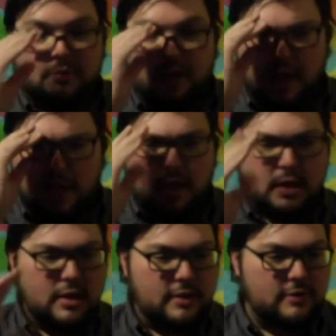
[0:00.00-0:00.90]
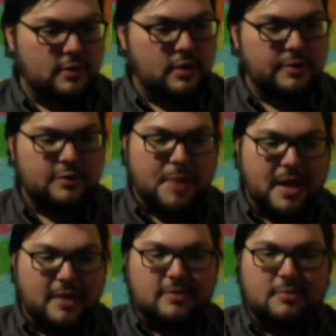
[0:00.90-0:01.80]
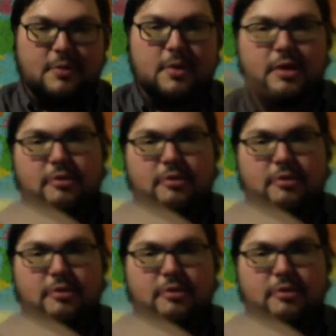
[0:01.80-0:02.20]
Hey, let's, expand some voting